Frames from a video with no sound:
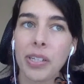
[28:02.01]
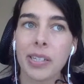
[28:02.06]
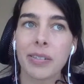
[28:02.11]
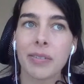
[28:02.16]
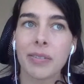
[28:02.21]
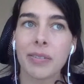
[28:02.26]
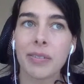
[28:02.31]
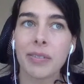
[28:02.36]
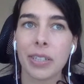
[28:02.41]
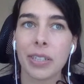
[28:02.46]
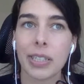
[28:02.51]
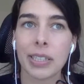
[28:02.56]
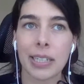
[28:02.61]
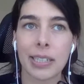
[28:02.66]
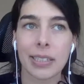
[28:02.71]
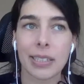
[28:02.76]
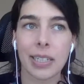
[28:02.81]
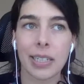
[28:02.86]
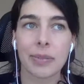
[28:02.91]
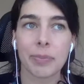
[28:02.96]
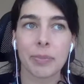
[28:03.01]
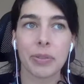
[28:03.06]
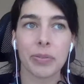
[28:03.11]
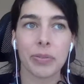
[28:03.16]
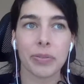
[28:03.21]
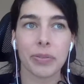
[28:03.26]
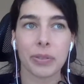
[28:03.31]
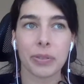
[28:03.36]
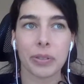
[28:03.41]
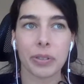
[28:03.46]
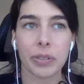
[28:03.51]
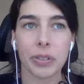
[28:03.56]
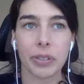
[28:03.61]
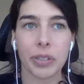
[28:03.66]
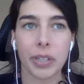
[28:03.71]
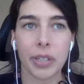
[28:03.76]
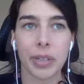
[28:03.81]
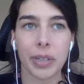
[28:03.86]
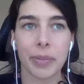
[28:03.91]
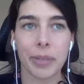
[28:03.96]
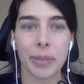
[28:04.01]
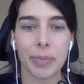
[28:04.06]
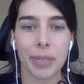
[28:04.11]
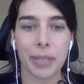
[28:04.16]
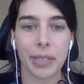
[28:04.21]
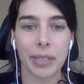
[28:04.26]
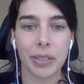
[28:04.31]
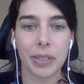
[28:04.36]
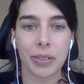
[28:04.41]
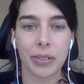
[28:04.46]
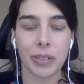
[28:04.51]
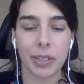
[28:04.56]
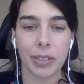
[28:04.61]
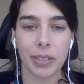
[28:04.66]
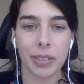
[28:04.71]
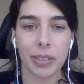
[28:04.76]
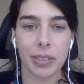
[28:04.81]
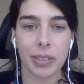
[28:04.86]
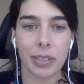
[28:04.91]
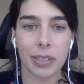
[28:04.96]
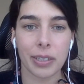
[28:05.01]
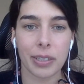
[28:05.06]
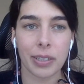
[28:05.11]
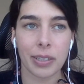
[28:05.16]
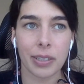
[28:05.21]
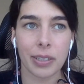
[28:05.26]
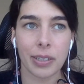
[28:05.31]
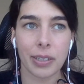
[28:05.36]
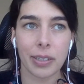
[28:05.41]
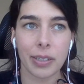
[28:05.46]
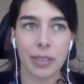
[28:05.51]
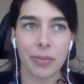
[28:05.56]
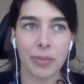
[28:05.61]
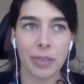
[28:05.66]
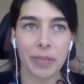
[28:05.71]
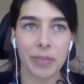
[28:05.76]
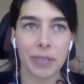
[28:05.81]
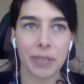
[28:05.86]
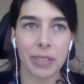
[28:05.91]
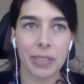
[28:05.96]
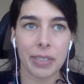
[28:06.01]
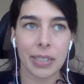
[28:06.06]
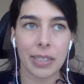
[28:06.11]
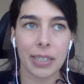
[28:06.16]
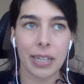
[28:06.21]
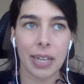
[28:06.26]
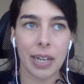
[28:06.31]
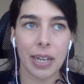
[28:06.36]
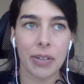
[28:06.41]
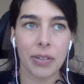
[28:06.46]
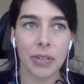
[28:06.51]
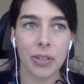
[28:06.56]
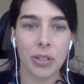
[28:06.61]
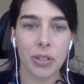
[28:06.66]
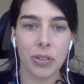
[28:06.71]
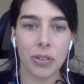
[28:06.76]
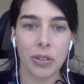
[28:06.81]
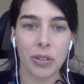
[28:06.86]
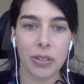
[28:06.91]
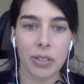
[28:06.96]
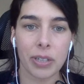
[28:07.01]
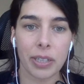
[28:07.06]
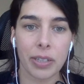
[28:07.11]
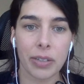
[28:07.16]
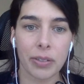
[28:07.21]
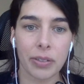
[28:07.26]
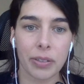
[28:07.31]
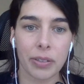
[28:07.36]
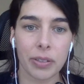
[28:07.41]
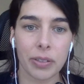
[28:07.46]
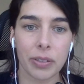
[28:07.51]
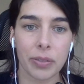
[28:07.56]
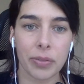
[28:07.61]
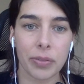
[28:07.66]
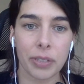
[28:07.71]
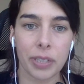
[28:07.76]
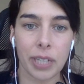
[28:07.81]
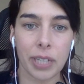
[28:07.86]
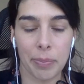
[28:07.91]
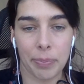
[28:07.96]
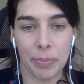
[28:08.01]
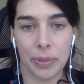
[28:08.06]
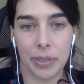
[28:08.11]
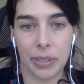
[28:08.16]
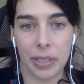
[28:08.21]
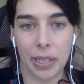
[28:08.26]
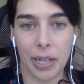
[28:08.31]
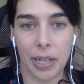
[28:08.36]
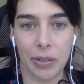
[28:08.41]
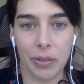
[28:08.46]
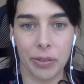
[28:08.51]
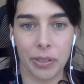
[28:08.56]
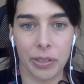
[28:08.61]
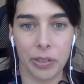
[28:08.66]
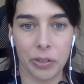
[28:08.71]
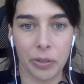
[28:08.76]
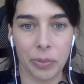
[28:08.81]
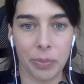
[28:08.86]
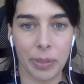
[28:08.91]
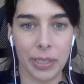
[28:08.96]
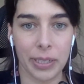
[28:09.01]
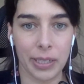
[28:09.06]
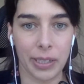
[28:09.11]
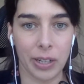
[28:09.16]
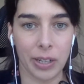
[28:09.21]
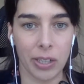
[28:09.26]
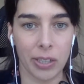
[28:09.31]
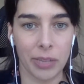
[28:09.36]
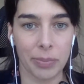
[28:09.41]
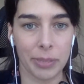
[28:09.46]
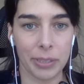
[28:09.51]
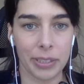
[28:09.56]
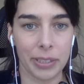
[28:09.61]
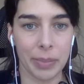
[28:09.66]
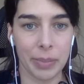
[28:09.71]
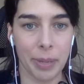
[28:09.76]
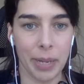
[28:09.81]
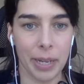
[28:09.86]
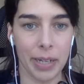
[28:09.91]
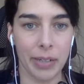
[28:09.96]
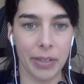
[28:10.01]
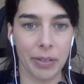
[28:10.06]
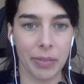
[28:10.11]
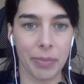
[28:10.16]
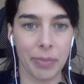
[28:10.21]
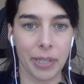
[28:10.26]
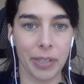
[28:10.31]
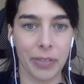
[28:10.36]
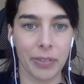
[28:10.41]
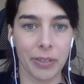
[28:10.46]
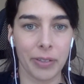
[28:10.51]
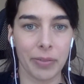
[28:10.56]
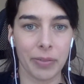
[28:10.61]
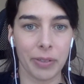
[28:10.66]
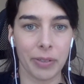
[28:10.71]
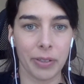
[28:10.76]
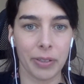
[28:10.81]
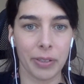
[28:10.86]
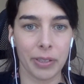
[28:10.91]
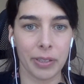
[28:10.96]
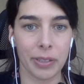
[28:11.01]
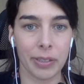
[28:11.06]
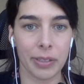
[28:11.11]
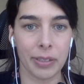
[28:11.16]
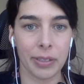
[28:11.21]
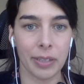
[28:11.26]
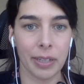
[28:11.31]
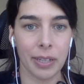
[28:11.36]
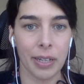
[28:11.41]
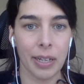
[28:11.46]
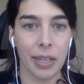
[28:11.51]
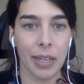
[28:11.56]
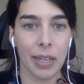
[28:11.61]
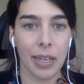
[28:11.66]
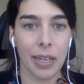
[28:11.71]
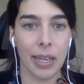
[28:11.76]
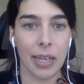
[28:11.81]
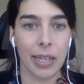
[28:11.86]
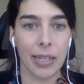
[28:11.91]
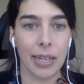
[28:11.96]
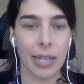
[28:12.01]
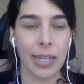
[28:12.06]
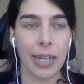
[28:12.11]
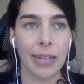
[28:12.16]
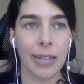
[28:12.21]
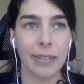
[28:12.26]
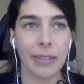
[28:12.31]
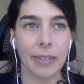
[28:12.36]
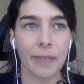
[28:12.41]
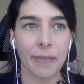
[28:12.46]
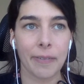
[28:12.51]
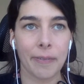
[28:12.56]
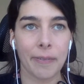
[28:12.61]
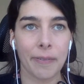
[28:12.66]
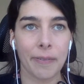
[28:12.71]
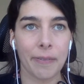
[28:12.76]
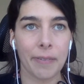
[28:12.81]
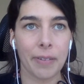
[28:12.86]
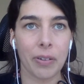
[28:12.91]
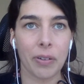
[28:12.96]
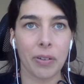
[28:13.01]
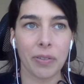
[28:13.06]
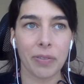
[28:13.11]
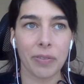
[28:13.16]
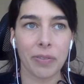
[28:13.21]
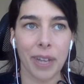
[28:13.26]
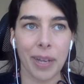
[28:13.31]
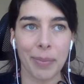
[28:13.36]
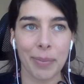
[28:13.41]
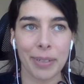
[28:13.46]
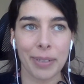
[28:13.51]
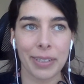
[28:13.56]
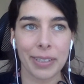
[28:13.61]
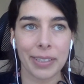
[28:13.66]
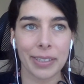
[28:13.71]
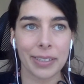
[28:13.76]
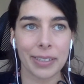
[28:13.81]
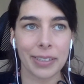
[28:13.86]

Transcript: one, as I said before in my introduction, that we've seen how strongly also, for example, our European economies depend on migrant workers. And I think all families